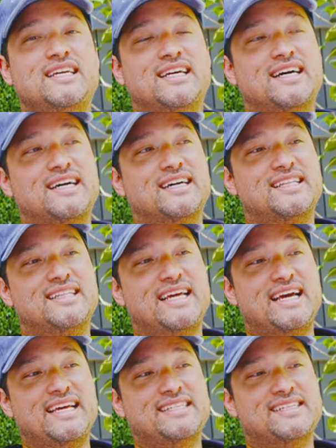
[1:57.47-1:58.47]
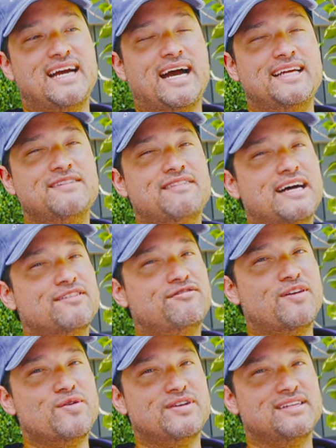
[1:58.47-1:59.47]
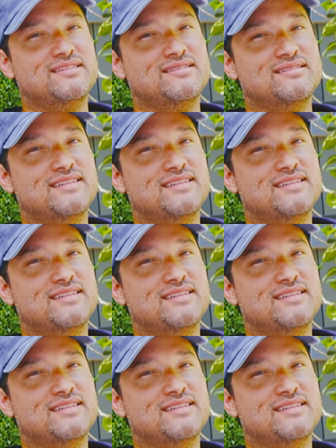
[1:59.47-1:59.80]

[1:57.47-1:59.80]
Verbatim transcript: uh, that it's kind of out of focus.